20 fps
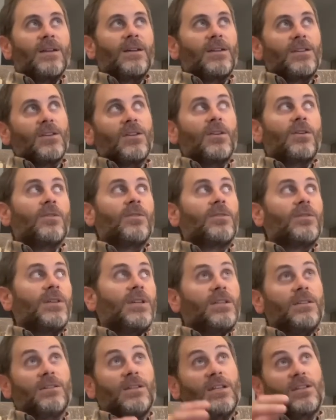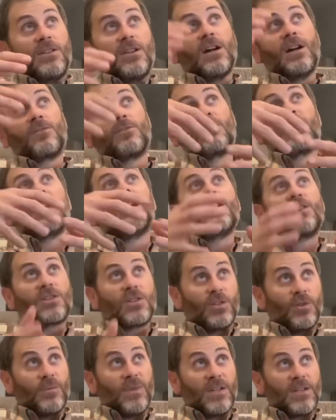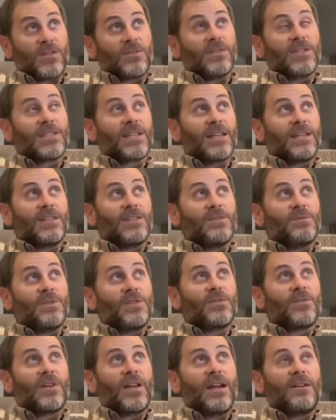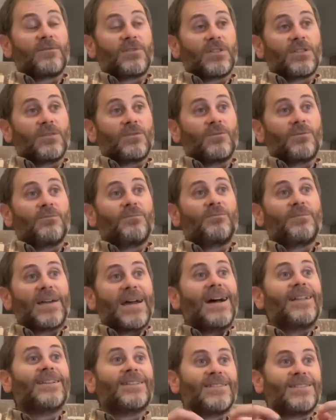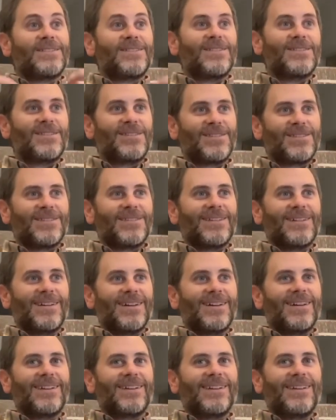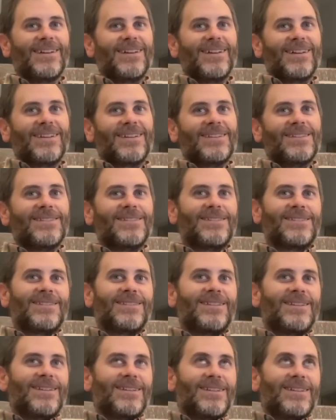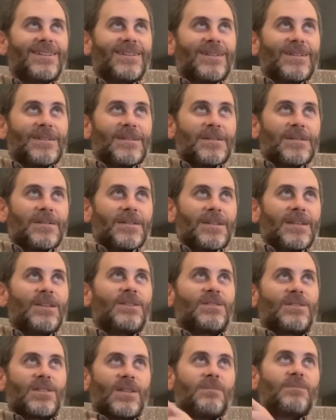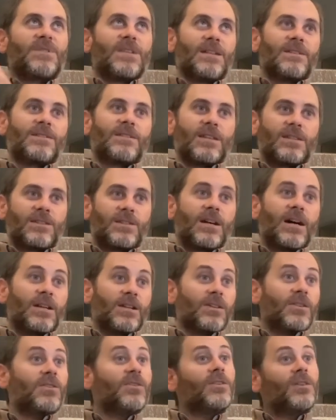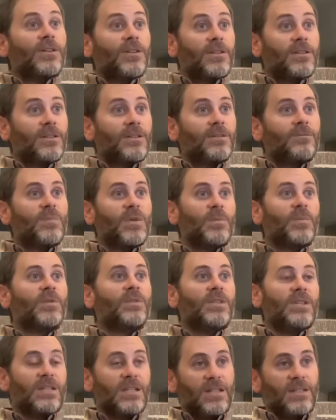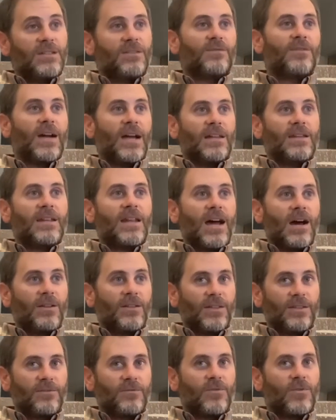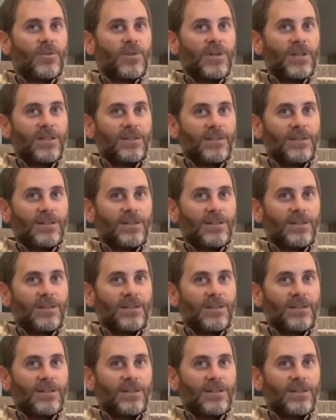In congregational ministry settings, we sort of have to balance this because in some sense, that's kind of good. People need to find an outlet for it.